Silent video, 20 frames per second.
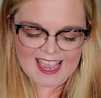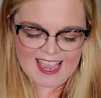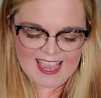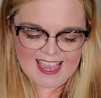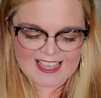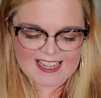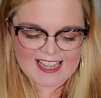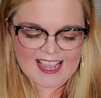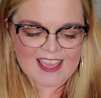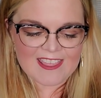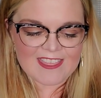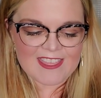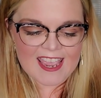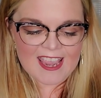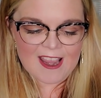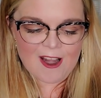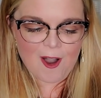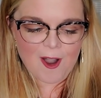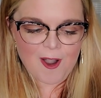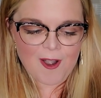and
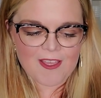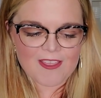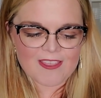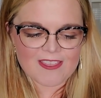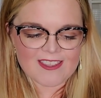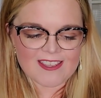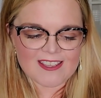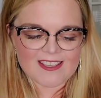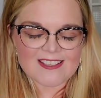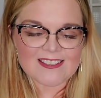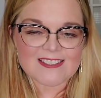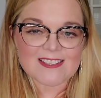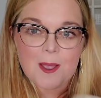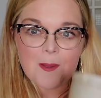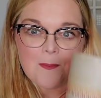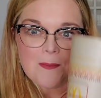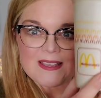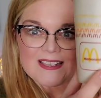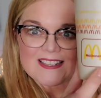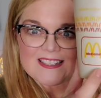they are these
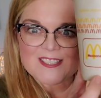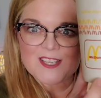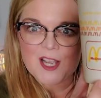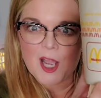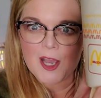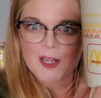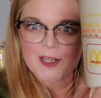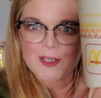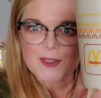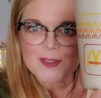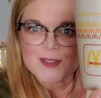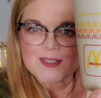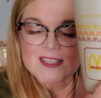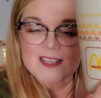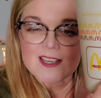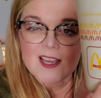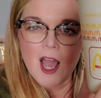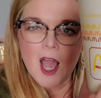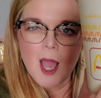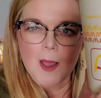McDonald's
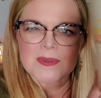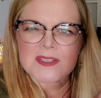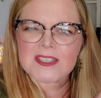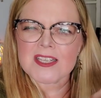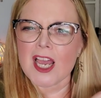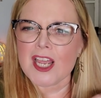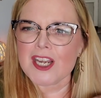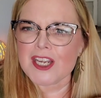cups.